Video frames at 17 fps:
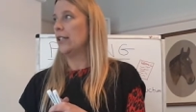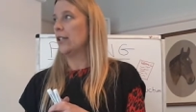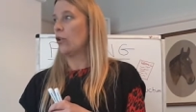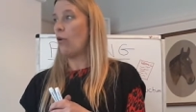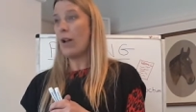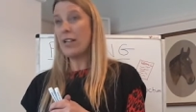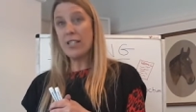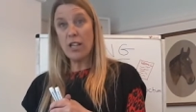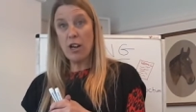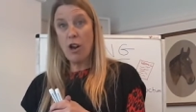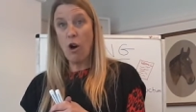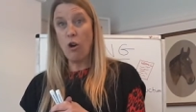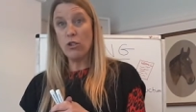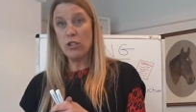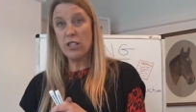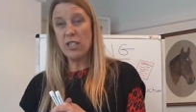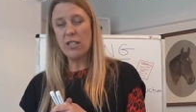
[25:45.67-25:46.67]
Quite a
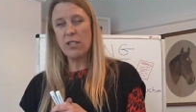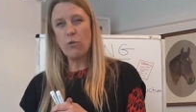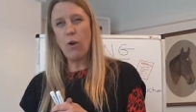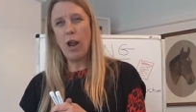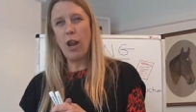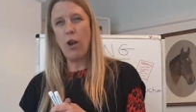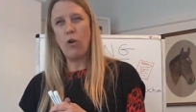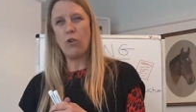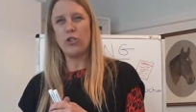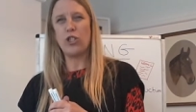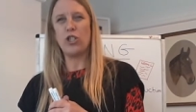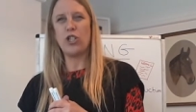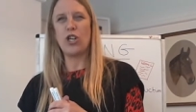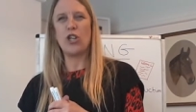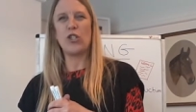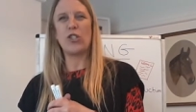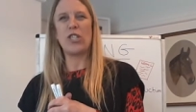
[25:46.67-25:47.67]
lot. There's quite a lot to
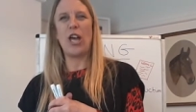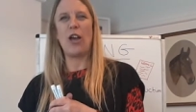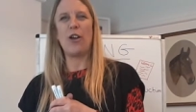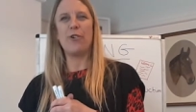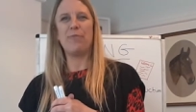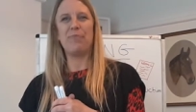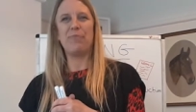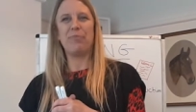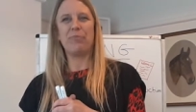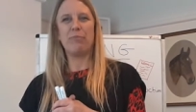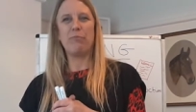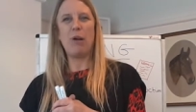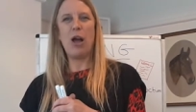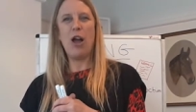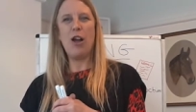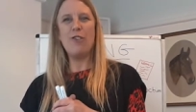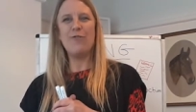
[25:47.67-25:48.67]
do,
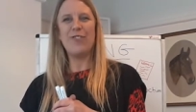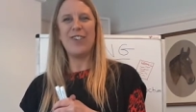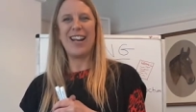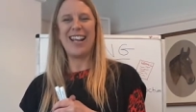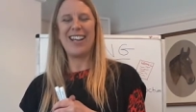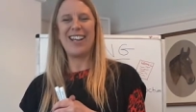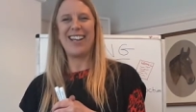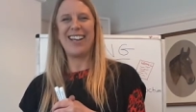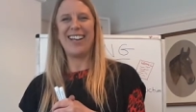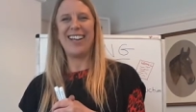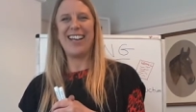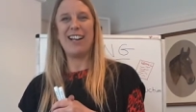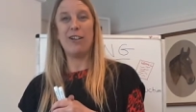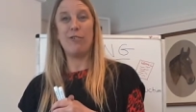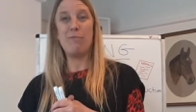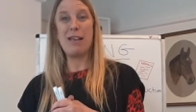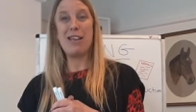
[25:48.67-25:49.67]
but hopefully
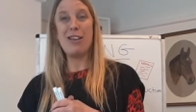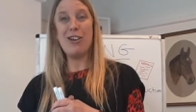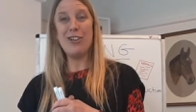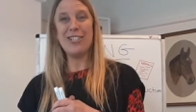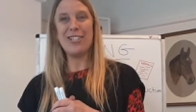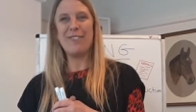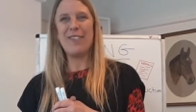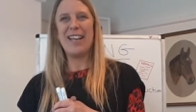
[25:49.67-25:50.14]
it'll be good.